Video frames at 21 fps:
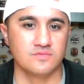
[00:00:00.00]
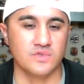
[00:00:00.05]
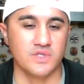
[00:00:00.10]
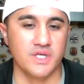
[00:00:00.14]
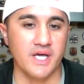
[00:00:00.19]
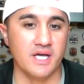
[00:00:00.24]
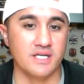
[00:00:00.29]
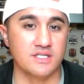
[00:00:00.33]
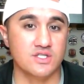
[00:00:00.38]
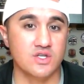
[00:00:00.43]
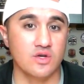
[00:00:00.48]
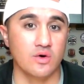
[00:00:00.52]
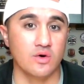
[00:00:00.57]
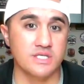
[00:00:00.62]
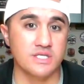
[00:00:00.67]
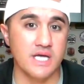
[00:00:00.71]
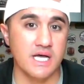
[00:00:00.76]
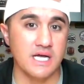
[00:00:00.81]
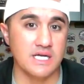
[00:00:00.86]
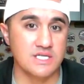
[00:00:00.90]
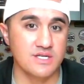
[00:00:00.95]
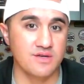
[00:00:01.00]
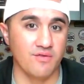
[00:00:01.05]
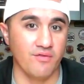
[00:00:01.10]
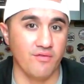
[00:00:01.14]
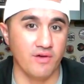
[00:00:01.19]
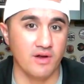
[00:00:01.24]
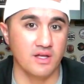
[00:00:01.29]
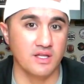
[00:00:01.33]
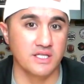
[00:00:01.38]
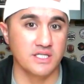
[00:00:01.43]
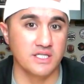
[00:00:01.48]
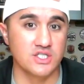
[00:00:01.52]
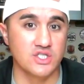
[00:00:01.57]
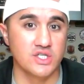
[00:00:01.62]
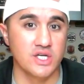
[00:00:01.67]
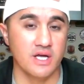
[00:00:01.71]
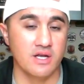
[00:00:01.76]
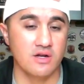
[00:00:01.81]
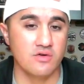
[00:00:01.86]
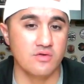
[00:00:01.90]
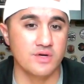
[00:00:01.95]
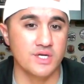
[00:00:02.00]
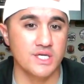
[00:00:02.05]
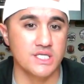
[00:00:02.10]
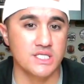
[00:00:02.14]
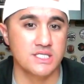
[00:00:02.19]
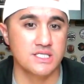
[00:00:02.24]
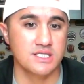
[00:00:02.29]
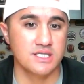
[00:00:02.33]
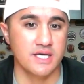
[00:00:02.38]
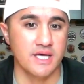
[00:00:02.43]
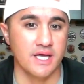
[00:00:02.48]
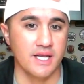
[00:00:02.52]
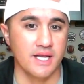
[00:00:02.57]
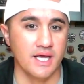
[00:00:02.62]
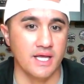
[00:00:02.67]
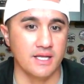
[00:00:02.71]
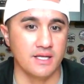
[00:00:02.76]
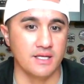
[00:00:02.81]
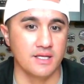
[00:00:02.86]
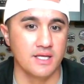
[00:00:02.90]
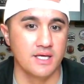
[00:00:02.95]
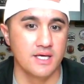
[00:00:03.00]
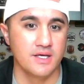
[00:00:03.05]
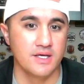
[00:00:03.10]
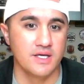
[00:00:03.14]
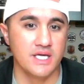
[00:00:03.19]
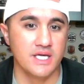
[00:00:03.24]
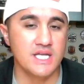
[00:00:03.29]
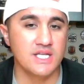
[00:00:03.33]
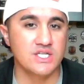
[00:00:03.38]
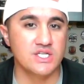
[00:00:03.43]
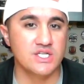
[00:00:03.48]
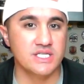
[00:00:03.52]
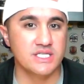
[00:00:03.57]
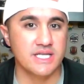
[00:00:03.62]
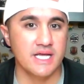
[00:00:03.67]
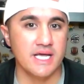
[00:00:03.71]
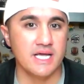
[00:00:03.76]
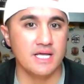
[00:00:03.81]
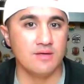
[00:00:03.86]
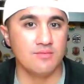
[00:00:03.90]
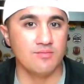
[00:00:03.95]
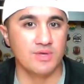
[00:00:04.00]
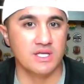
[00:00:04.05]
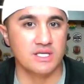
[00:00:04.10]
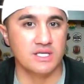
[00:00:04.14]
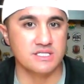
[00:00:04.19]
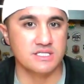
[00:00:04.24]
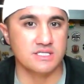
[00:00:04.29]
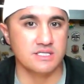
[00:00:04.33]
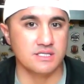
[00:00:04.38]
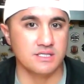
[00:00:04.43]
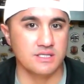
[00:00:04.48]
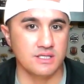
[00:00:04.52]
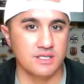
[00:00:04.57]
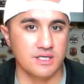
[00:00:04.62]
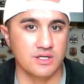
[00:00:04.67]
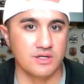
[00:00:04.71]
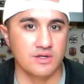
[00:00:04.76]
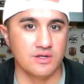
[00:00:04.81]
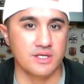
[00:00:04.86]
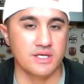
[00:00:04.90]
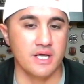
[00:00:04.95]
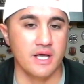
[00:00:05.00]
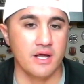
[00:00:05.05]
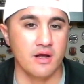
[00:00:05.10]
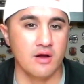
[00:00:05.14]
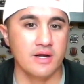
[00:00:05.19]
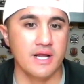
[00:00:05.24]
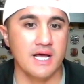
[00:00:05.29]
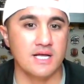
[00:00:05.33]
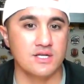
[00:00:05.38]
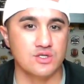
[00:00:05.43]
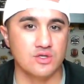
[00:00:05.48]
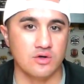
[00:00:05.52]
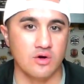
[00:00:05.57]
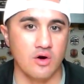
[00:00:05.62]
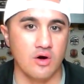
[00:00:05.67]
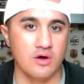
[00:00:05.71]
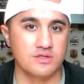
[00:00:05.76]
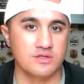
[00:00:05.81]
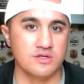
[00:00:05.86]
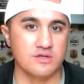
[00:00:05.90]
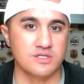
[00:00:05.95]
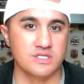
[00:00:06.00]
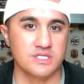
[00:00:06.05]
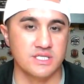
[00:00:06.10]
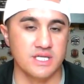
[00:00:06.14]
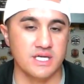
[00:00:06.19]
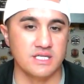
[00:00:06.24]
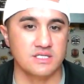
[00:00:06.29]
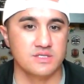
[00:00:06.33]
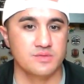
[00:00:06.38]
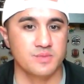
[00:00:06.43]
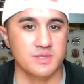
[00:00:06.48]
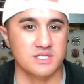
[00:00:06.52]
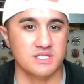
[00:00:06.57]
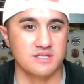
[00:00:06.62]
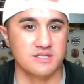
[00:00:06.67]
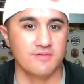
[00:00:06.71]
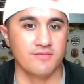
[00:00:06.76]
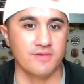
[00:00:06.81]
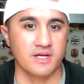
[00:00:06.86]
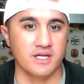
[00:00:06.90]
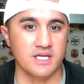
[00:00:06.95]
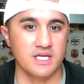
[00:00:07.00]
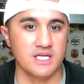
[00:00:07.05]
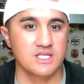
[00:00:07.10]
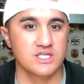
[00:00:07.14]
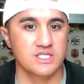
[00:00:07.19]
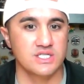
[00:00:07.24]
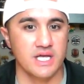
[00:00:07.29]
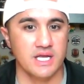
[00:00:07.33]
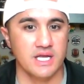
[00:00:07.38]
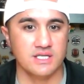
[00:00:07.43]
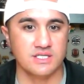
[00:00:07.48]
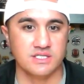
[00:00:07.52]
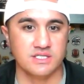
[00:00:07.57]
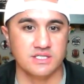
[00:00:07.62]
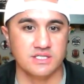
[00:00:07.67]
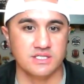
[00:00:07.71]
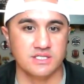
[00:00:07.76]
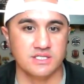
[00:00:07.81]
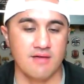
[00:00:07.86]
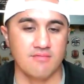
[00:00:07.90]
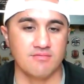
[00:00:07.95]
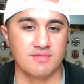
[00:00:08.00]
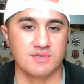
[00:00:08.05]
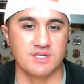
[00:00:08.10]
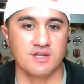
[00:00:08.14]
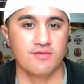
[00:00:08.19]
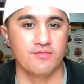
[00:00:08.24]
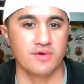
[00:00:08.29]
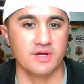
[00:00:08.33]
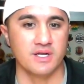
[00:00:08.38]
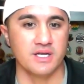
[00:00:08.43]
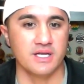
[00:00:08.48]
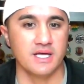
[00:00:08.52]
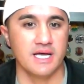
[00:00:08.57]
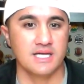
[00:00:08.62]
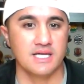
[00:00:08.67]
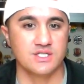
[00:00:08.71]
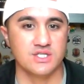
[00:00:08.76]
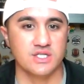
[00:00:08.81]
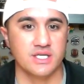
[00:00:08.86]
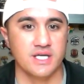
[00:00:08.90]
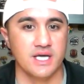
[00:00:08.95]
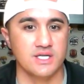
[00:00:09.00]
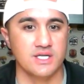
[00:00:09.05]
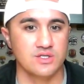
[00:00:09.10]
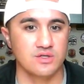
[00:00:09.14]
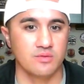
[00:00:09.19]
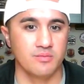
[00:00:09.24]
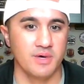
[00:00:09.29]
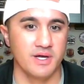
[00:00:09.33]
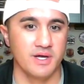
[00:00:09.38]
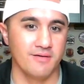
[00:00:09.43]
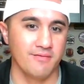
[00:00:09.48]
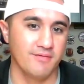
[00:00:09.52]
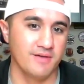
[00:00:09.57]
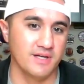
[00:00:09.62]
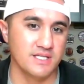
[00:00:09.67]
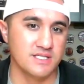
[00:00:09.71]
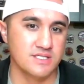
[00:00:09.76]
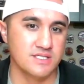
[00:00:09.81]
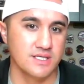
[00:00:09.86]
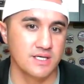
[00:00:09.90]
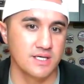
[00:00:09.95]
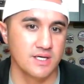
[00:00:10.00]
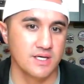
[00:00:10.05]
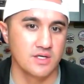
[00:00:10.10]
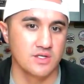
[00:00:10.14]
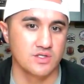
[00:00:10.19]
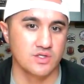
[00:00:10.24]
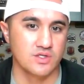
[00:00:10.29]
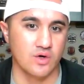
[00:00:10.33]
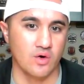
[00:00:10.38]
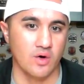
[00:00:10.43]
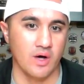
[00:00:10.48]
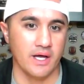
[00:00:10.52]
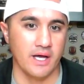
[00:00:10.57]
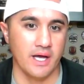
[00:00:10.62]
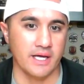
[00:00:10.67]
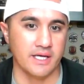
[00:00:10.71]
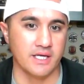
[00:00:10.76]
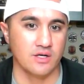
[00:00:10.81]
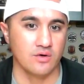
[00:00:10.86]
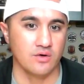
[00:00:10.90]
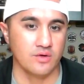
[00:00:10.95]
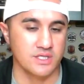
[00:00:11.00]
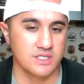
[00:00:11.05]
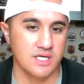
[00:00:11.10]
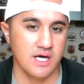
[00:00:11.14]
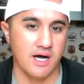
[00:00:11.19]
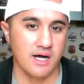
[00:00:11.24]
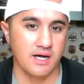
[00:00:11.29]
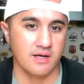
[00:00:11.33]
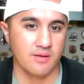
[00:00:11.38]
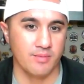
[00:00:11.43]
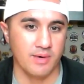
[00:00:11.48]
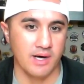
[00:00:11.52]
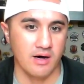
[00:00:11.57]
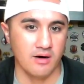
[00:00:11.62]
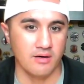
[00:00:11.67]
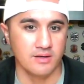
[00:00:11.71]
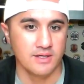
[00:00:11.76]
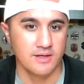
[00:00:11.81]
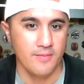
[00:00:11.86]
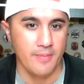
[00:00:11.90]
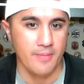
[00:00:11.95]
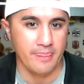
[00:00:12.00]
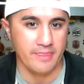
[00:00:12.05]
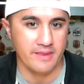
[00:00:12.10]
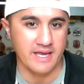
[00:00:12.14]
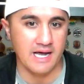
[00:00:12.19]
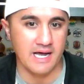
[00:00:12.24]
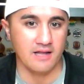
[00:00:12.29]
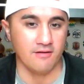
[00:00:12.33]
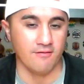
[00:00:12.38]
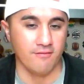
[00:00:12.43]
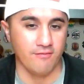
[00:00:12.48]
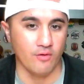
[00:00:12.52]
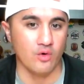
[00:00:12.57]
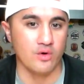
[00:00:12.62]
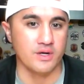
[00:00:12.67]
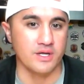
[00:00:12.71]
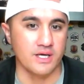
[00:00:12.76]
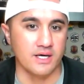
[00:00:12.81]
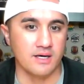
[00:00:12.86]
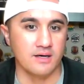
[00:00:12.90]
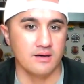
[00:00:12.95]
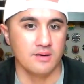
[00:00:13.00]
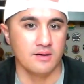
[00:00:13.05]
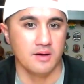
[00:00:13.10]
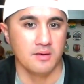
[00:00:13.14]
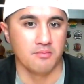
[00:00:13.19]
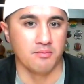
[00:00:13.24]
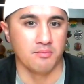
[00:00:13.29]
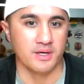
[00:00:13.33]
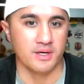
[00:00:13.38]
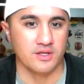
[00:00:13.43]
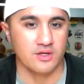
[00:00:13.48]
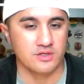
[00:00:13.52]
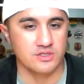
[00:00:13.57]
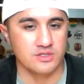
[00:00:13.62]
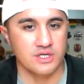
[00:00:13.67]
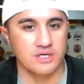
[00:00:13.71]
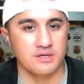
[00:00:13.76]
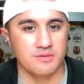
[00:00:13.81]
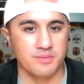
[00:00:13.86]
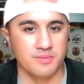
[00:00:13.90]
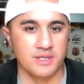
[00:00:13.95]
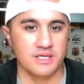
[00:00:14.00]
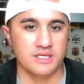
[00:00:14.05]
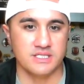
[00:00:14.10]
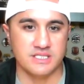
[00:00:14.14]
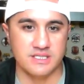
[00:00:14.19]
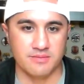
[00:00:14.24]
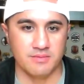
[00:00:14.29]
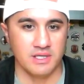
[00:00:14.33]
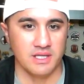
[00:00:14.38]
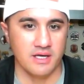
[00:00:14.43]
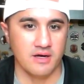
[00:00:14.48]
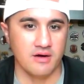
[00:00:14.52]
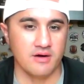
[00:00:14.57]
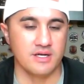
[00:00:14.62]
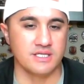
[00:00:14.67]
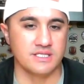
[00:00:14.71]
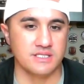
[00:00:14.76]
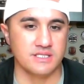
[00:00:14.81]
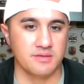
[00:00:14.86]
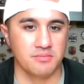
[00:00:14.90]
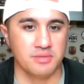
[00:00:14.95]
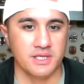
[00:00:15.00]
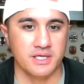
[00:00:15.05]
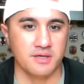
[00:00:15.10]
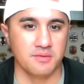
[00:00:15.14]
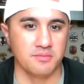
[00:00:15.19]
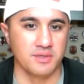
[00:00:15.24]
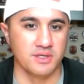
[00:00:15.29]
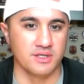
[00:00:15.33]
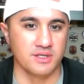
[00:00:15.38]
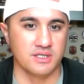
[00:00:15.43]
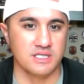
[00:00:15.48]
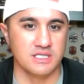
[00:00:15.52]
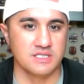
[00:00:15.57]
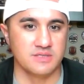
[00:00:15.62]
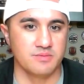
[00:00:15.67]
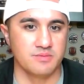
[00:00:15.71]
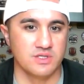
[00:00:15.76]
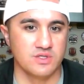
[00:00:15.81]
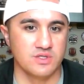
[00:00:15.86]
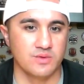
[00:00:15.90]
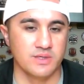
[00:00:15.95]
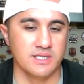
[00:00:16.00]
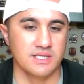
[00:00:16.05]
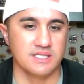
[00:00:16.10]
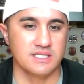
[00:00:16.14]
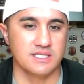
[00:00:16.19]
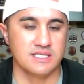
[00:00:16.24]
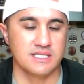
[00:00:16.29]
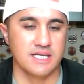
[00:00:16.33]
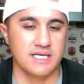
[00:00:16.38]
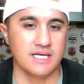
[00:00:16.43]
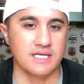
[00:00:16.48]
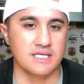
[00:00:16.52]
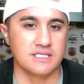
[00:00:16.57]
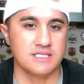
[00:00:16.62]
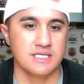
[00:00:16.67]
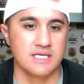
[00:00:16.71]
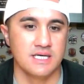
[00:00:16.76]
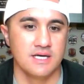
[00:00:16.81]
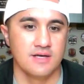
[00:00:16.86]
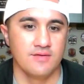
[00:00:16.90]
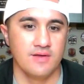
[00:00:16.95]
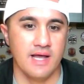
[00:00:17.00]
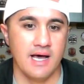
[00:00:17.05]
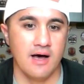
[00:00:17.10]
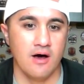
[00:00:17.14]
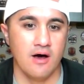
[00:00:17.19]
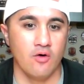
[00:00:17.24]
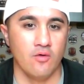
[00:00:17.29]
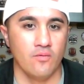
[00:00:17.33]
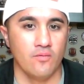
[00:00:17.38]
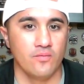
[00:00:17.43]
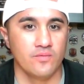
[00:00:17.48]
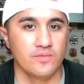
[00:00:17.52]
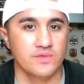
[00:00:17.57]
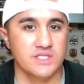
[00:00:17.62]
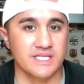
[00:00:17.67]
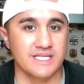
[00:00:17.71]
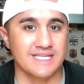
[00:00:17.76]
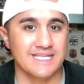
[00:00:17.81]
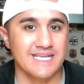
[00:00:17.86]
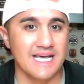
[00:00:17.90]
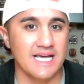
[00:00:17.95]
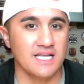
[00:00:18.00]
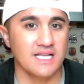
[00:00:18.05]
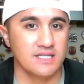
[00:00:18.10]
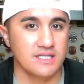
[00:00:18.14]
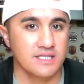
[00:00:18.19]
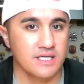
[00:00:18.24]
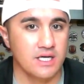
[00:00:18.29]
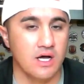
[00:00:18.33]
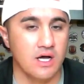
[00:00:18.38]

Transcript: Yeah, so it's actually fairly generous, and and each state, because you know the Air National Guards are state specific, each state is going to have different educational benefits. So I, I can only talk about California, but there's going to be similarities and applicabilities between the states. Now, to get the